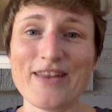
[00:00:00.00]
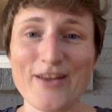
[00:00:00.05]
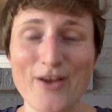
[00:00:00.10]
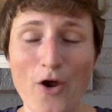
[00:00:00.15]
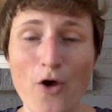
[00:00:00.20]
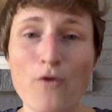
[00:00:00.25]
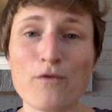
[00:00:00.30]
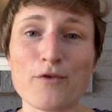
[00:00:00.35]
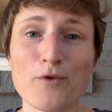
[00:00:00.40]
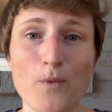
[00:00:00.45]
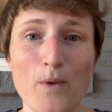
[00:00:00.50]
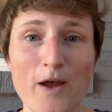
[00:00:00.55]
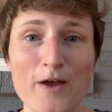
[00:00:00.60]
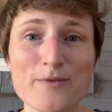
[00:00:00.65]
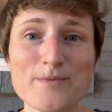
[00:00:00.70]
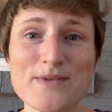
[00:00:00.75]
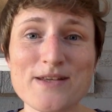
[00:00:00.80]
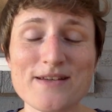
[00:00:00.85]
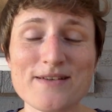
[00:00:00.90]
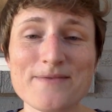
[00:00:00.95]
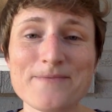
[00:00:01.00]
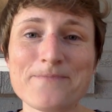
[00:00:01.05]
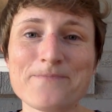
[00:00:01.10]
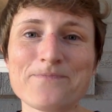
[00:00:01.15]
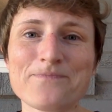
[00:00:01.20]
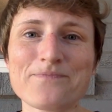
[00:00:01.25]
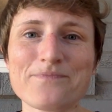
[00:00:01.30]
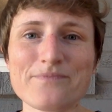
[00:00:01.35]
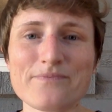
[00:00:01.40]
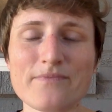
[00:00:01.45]
overwhelmed.
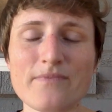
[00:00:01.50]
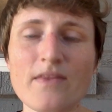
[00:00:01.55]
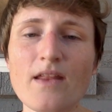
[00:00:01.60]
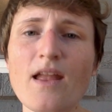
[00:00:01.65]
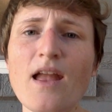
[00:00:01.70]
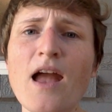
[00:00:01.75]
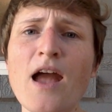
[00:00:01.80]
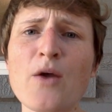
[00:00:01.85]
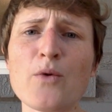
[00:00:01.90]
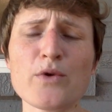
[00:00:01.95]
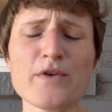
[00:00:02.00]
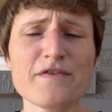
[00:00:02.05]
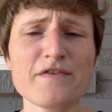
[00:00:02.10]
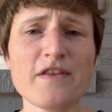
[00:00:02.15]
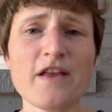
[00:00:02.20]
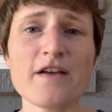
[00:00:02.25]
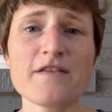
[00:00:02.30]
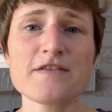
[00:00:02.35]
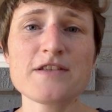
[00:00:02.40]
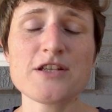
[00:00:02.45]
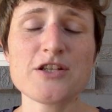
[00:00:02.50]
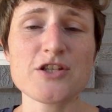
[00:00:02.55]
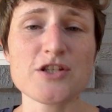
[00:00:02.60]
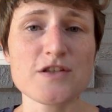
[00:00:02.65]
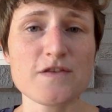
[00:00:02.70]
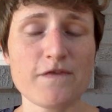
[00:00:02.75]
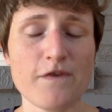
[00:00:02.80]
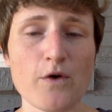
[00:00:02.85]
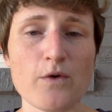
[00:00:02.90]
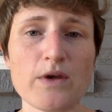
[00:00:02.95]
I would have loved to
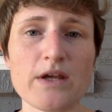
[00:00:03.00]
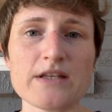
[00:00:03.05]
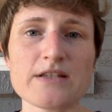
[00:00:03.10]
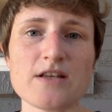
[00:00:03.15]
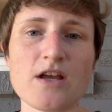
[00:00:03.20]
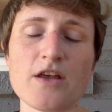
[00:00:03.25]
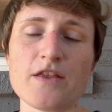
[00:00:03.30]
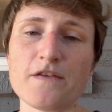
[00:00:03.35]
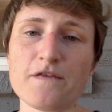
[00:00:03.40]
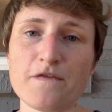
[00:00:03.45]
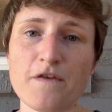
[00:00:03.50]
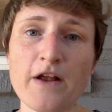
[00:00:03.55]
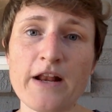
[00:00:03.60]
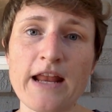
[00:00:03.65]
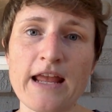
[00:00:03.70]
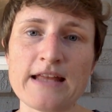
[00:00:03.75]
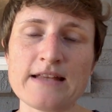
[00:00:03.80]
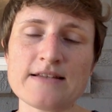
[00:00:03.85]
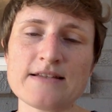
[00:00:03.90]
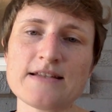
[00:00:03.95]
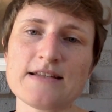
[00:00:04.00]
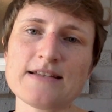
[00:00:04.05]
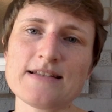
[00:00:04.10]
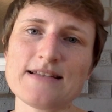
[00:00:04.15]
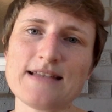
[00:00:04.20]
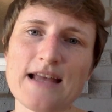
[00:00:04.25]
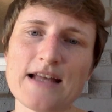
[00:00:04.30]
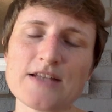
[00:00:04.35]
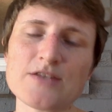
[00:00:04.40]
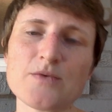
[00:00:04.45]
just focus on the front end since
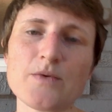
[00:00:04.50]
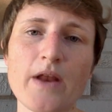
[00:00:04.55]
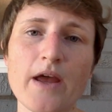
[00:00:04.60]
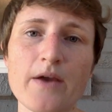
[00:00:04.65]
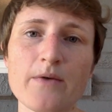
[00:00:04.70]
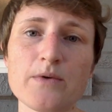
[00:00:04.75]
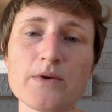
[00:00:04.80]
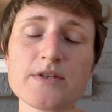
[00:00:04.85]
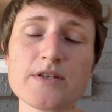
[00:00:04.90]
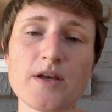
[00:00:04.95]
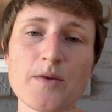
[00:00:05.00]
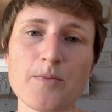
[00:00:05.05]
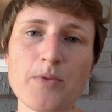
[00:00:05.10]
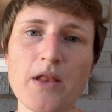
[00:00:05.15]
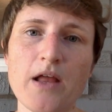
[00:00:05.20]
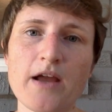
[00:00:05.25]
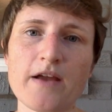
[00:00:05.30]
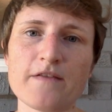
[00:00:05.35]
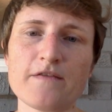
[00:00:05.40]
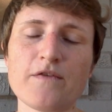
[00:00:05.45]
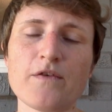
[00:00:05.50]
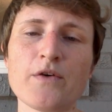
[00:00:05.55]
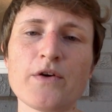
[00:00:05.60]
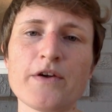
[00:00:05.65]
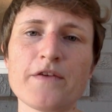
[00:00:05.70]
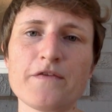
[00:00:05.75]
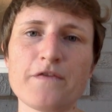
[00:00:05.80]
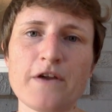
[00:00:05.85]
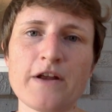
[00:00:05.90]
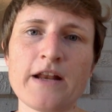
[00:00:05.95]
that's what I was applying
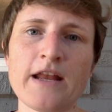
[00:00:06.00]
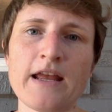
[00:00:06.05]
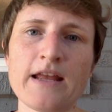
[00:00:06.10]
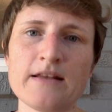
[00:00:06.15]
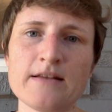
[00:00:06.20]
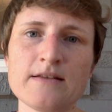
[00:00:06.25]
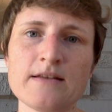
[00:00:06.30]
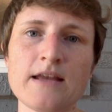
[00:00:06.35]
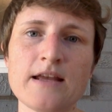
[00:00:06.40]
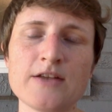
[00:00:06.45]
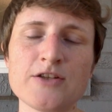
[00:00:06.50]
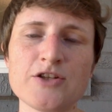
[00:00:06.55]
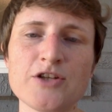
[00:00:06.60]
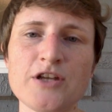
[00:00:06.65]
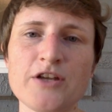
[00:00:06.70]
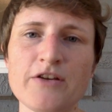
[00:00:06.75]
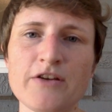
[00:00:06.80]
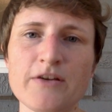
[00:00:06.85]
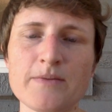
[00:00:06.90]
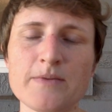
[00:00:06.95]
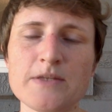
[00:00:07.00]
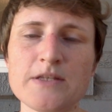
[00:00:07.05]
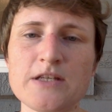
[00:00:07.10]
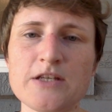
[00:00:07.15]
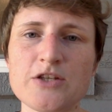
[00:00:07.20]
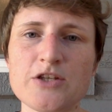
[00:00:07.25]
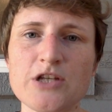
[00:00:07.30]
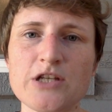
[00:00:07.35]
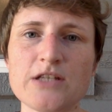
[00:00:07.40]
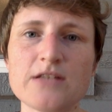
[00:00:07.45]
for, front end engineering
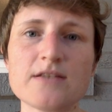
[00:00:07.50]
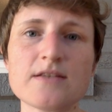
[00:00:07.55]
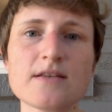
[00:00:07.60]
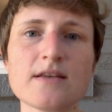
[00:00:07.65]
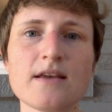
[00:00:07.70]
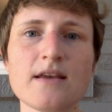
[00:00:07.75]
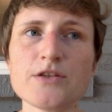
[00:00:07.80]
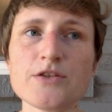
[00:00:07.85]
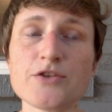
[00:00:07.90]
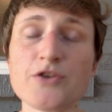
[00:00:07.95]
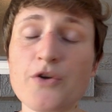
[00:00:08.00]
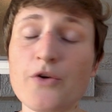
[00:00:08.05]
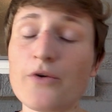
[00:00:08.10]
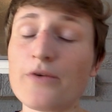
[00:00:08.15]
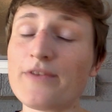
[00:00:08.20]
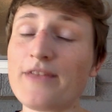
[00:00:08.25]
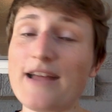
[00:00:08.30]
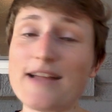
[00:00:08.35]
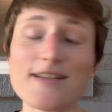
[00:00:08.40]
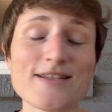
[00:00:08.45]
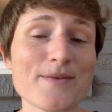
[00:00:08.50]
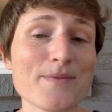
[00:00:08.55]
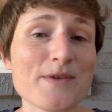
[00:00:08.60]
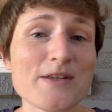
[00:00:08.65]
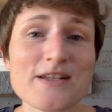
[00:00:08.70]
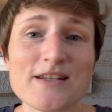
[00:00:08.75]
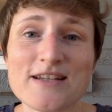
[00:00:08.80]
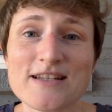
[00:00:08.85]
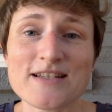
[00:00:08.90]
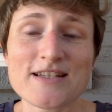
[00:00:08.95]
positions. So that's
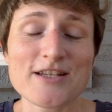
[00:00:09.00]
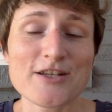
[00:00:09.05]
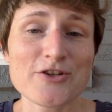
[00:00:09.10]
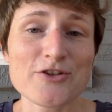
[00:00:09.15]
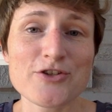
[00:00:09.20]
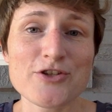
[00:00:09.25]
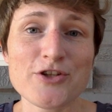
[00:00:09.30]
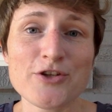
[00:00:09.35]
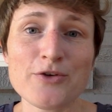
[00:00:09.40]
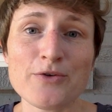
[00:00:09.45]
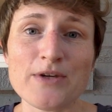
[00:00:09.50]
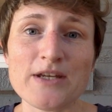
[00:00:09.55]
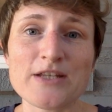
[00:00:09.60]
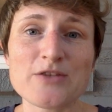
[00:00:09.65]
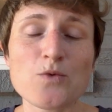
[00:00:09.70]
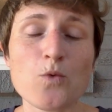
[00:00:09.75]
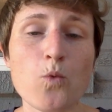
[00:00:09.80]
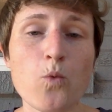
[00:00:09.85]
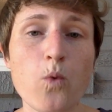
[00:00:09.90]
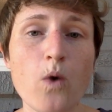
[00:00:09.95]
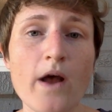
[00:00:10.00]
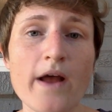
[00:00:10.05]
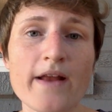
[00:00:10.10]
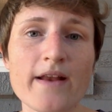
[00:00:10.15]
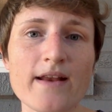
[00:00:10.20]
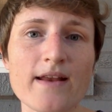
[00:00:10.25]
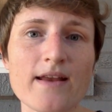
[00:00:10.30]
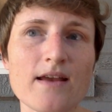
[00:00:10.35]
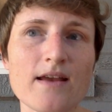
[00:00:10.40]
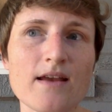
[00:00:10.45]
something to consider too, is what
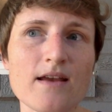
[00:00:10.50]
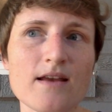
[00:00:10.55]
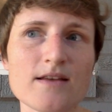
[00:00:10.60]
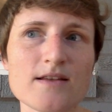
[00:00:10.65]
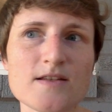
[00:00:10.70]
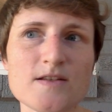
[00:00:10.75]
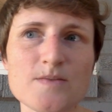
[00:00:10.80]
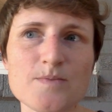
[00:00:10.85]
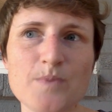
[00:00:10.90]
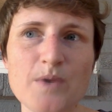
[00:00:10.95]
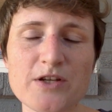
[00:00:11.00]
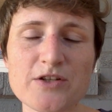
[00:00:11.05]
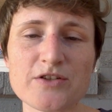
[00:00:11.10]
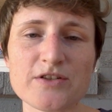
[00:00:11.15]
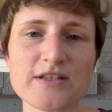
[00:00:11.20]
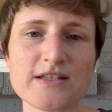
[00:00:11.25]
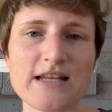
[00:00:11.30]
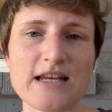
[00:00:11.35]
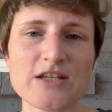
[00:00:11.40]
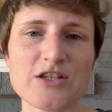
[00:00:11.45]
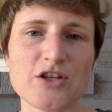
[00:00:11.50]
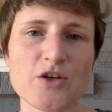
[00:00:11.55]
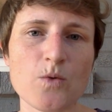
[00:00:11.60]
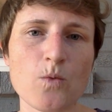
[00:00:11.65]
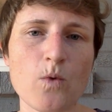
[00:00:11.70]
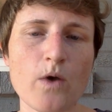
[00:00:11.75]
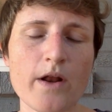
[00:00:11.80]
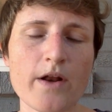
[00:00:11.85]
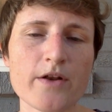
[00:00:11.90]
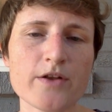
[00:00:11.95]
specialization,
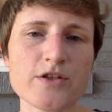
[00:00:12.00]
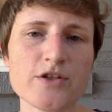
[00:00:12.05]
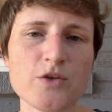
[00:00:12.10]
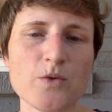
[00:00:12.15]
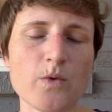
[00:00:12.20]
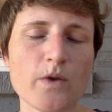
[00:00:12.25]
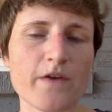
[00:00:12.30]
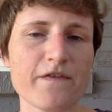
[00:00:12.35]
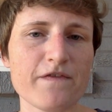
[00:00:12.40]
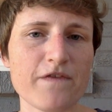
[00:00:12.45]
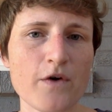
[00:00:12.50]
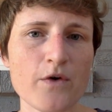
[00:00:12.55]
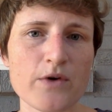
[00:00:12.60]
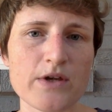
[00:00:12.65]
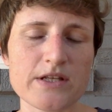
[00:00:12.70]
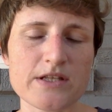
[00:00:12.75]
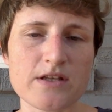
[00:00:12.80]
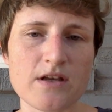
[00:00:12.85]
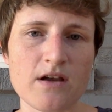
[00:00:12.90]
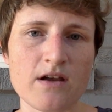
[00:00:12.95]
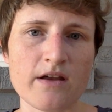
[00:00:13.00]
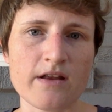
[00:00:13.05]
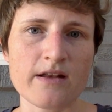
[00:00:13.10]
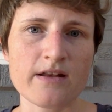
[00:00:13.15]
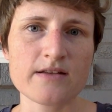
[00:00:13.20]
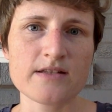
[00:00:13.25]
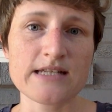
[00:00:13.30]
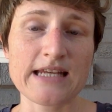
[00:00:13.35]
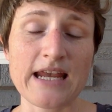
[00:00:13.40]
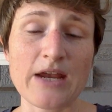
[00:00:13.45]
what do you want to focus
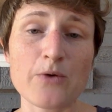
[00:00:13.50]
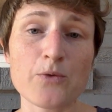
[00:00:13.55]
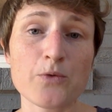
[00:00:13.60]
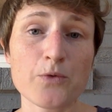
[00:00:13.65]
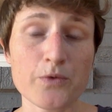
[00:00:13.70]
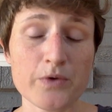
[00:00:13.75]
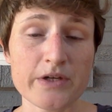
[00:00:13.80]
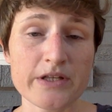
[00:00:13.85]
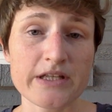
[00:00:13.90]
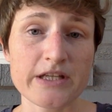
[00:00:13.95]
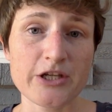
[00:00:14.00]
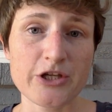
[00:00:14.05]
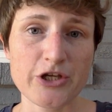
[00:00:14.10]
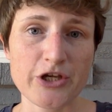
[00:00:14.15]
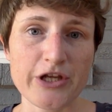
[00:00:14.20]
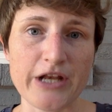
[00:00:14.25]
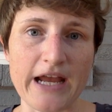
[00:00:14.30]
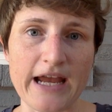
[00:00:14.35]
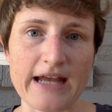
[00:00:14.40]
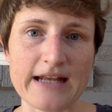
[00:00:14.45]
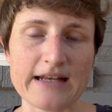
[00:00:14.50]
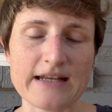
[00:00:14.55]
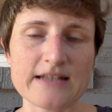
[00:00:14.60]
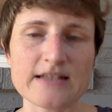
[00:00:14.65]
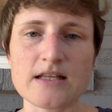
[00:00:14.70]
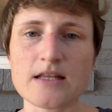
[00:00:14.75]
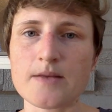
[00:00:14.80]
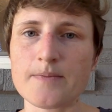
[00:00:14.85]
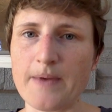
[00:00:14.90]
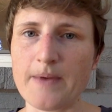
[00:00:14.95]
on to get really good at?
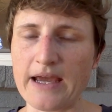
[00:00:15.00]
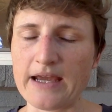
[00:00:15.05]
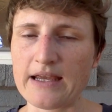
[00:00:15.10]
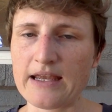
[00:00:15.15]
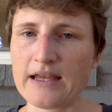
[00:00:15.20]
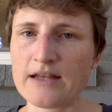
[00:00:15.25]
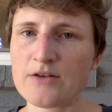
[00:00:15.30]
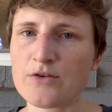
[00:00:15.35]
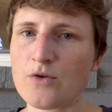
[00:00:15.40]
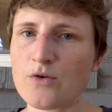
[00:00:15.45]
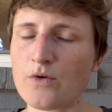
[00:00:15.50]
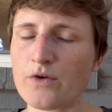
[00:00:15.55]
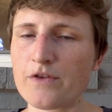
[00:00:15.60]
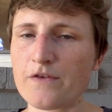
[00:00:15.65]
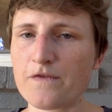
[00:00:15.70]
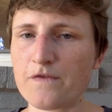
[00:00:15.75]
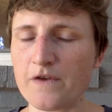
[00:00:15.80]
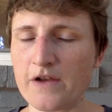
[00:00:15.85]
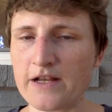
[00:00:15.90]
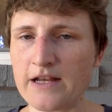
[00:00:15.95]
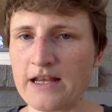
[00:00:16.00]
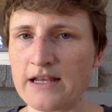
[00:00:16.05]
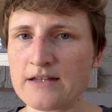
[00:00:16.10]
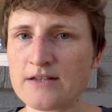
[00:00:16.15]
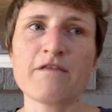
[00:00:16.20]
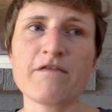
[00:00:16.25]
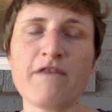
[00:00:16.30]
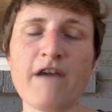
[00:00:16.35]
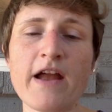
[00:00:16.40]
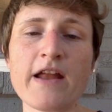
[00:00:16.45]
Is it the back end or the front
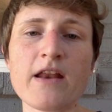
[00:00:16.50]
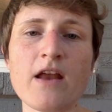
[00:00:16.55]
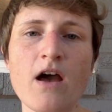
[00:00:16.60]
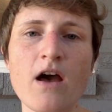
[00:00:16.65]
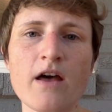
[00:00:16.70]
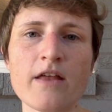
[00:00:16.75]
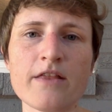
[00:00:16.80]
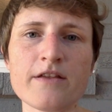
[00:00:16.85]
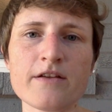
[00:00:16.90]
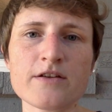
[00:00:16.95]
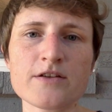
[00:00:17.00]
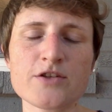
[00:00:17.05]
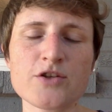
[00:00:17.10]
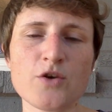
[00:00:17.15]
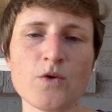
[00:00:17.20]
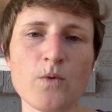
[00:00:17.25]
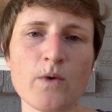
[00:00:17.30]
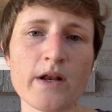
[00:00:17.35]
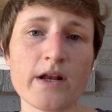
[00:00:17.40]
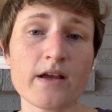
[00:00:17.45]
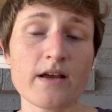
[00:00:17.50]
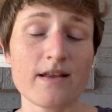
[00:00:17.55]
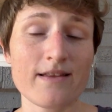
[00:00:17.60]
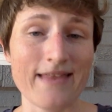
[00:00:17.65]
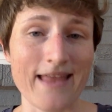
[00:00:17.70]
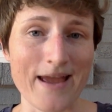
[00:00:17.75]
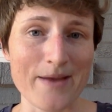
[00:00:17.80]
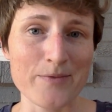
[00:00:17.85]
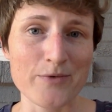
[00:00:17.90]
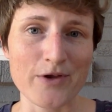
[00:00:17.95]
end? Find others who want to
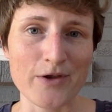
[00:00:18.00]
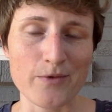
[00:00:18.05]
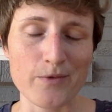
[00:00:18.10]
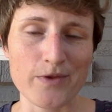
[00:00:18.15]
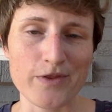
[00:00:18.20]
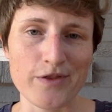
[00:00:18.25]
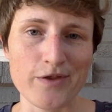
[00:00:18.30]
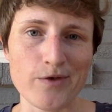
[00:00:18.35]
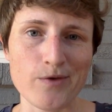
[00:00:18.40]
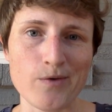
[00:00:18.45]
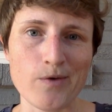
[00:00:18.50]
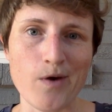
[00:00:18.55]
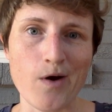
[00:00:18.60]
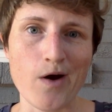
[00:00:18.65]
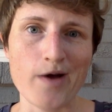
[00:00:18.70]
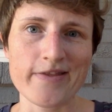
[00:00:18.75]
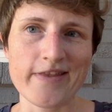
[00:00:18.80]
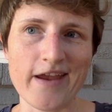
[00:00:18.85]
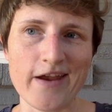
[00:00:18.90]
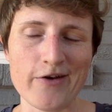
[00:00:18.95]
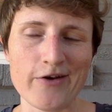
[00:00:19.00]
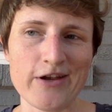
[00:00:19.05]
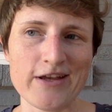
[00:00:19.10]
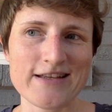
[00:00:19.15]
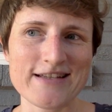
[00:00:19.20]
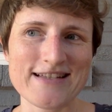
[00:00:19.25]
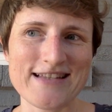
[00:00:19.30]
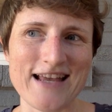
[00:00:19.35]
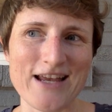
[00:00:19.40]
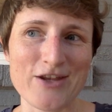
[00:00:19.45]
collaborate with you on the
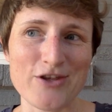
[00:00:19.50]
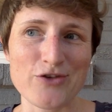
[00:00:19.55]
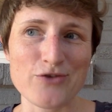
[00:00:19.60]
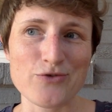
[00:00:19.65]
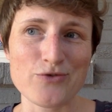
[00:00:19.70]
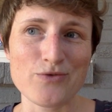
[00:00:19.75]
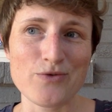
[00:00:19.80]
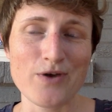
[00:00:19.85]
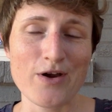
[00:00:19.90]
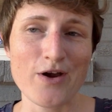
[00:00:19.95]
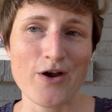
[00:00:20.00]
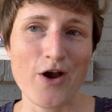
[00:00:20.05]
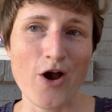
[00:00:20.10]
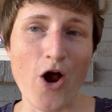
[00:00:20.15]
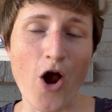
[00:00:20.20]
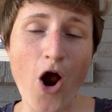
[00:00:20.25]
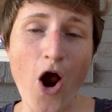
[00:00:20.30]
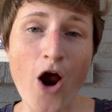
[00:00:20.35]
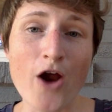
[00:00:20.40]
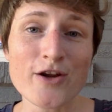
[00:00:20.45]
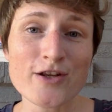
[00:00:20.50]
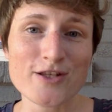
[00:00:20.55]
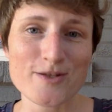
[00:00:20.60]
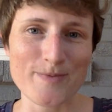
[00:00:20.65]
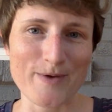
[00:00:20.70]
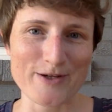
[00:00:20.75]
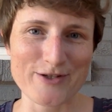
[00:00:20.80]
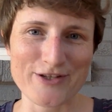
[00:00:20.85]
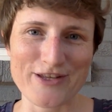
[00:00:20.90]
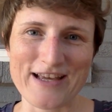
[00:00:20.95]
areas that you aren't
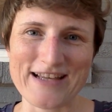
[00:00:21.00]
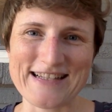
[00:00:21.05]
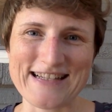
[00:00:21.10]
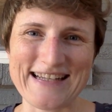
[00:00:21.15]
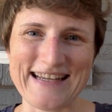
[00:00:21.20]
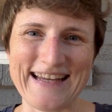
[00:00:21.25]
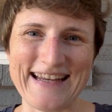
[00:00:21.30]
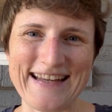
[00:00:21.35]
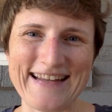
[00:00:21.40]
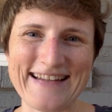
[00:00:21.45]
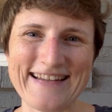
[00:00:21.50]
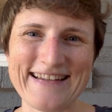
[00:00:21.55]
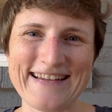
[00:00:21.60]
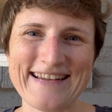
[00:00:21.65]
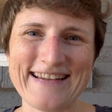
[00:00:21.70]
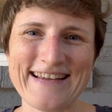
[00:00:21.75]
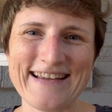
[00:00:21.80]
specializing in.